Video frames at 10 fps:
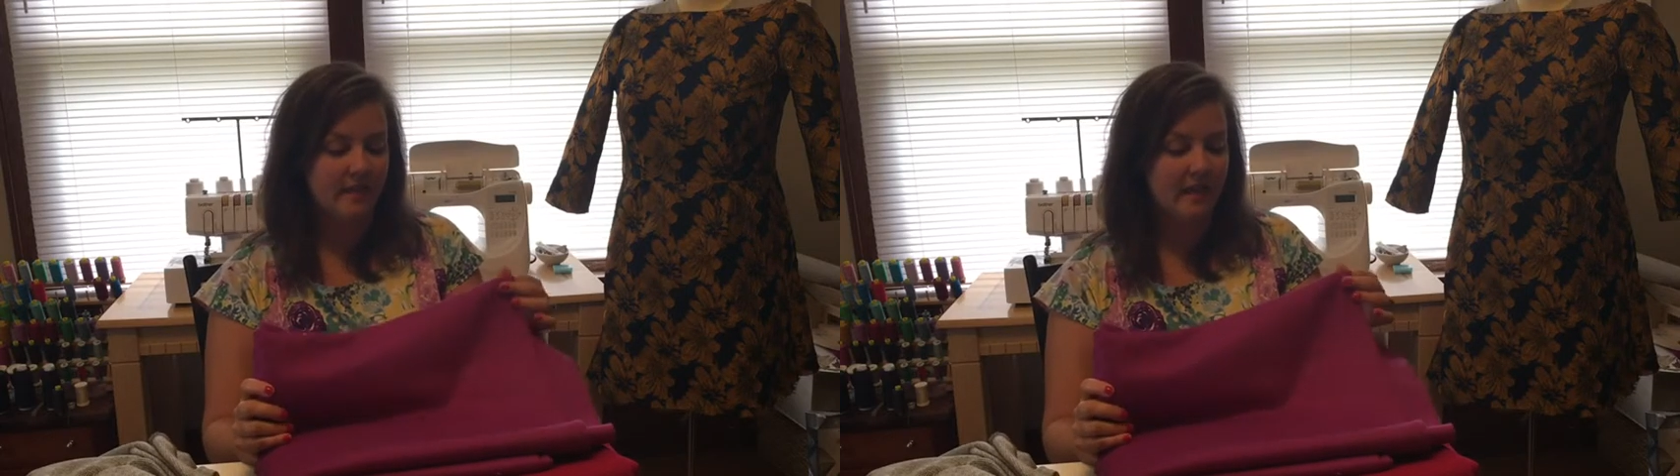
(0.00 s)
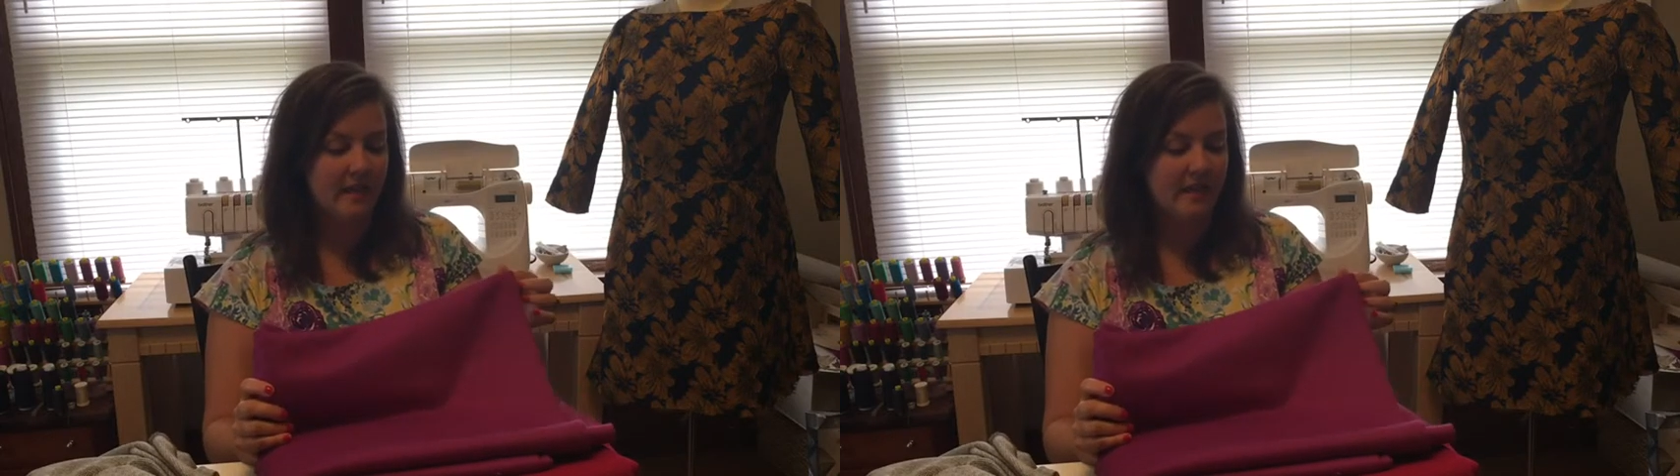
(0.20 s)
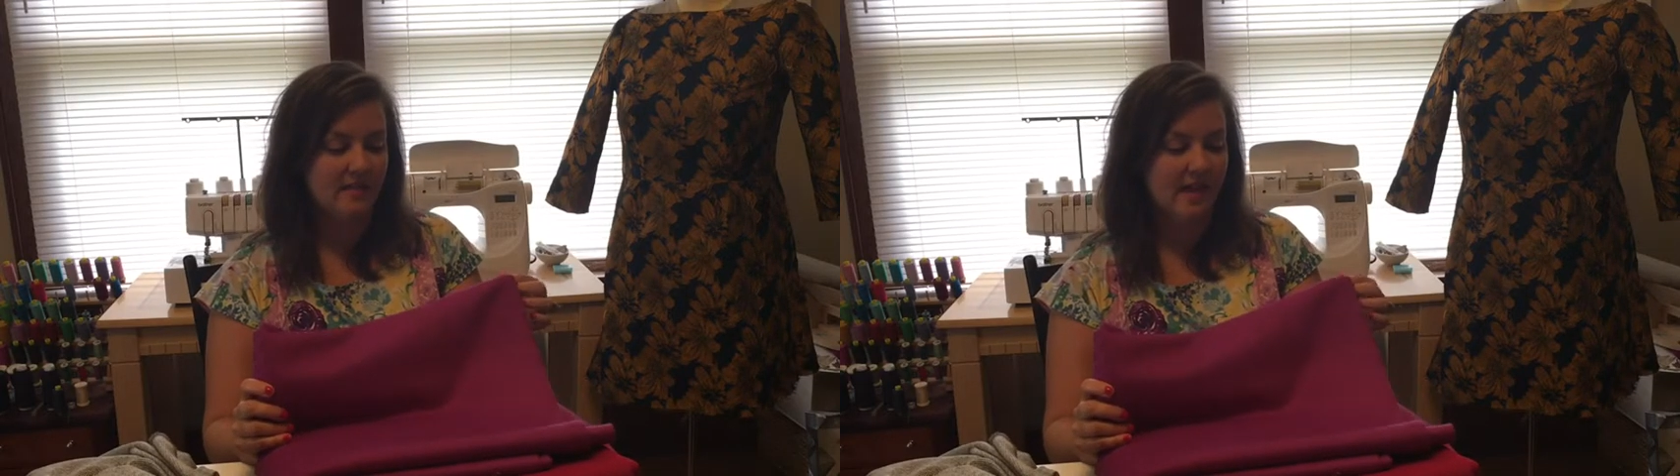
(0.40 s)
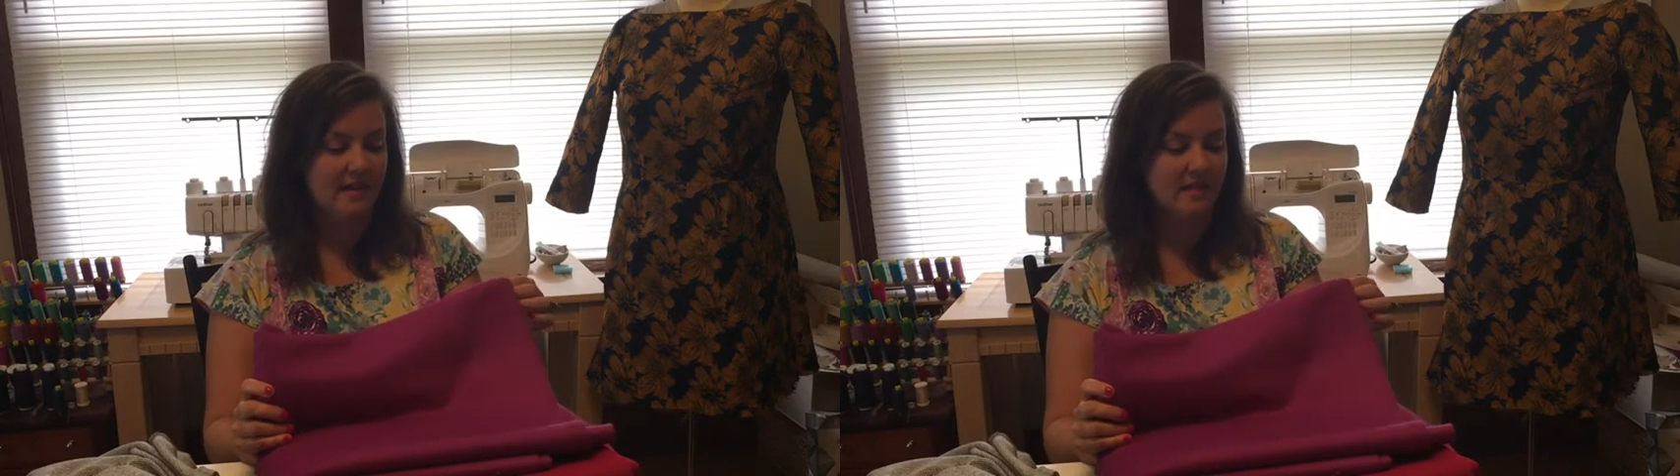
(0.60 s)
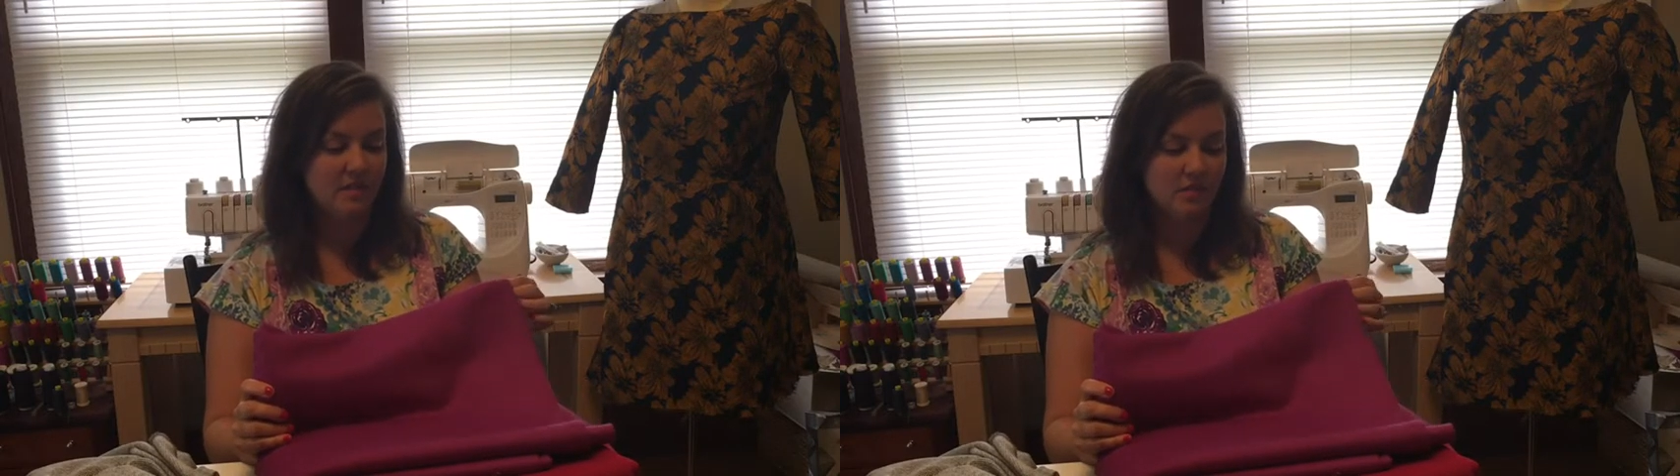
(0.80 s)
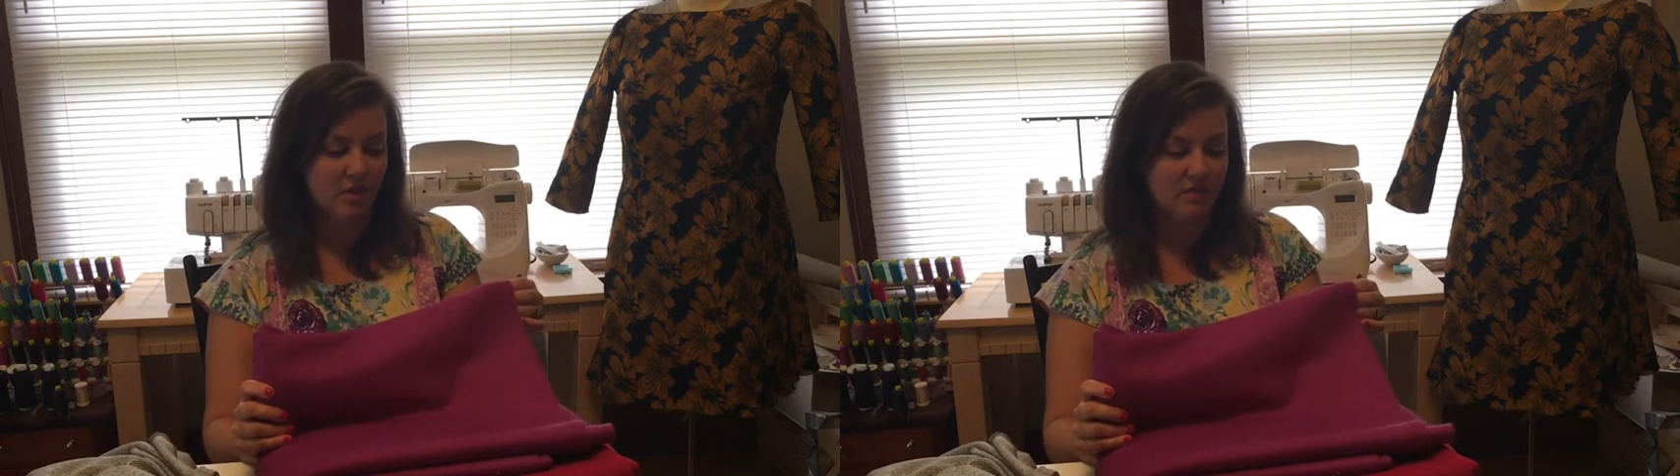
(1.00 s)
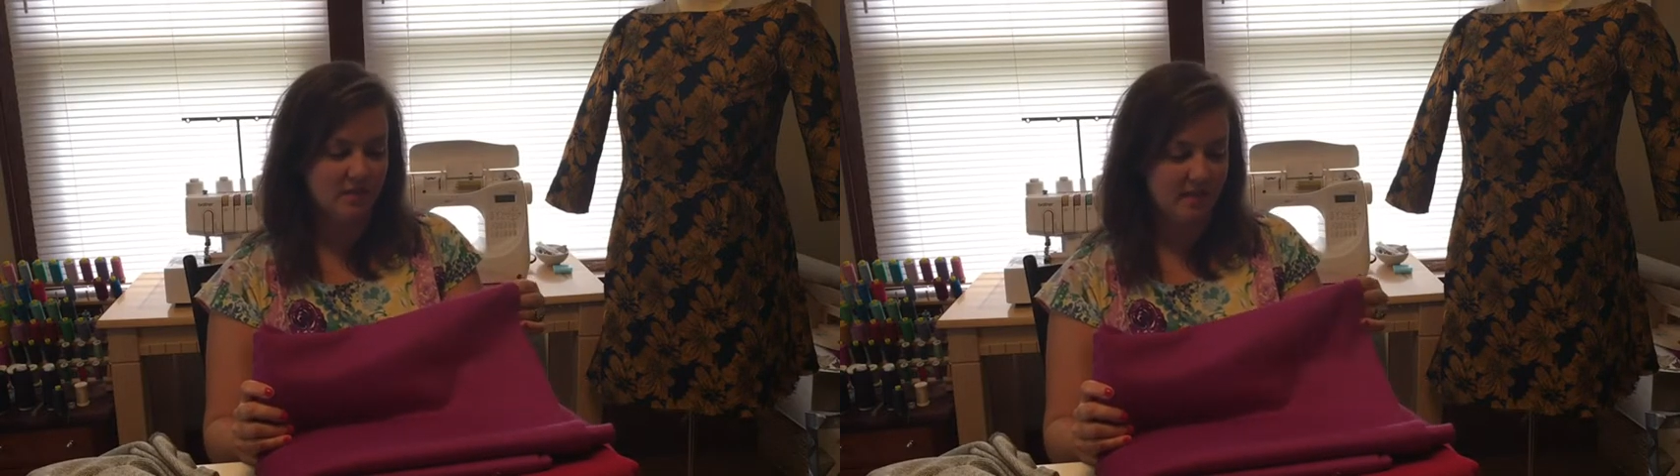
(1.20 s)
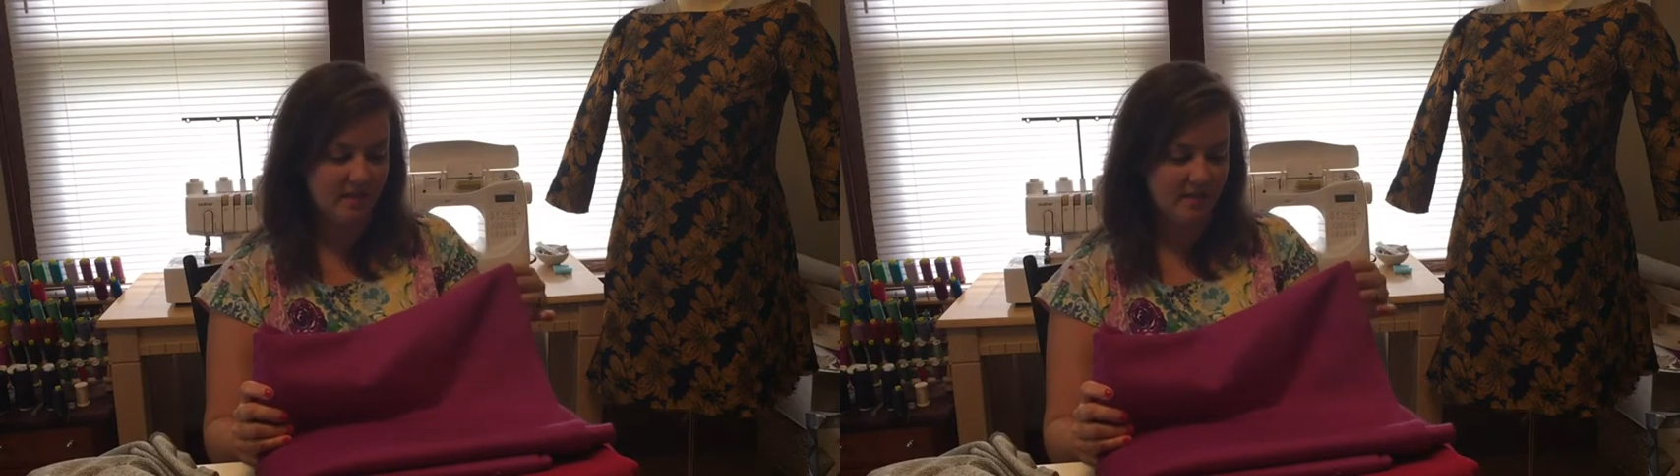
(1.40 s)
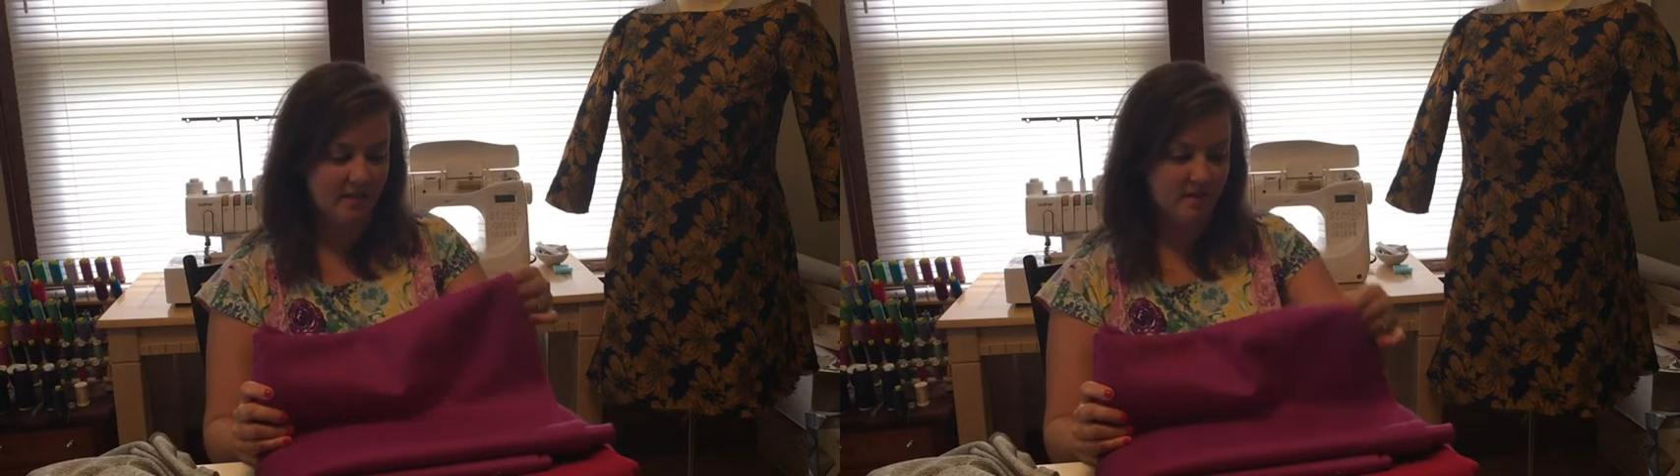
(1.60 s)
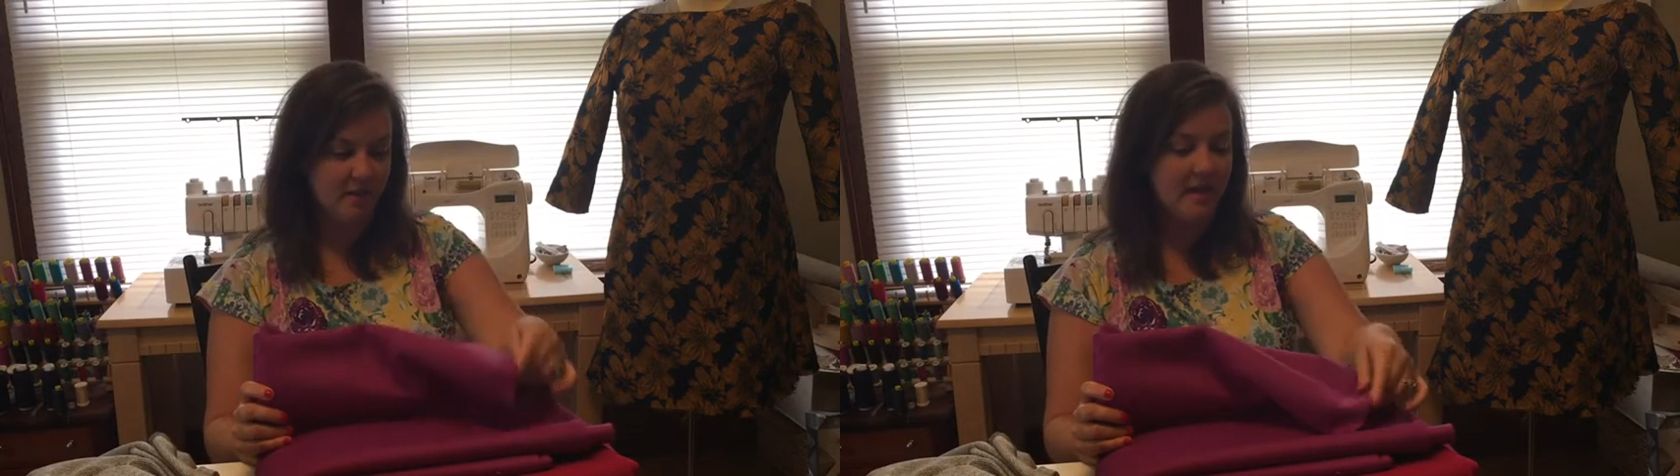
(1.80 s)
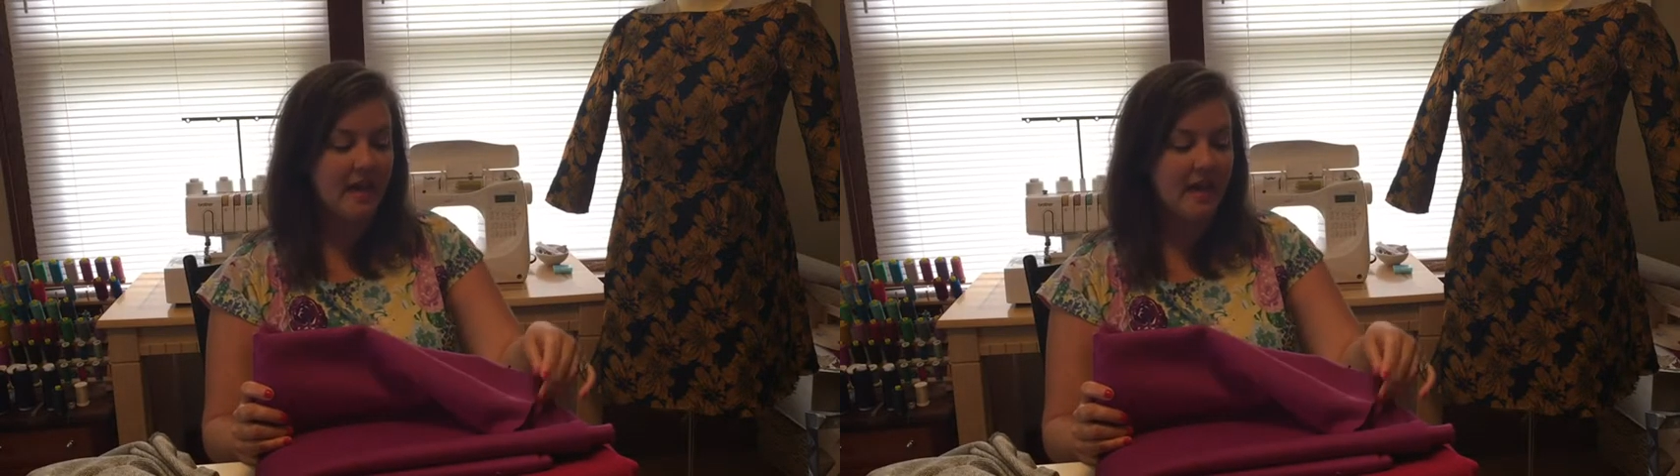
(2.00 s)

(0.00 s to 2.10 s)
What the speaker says: and I've had this for over a year.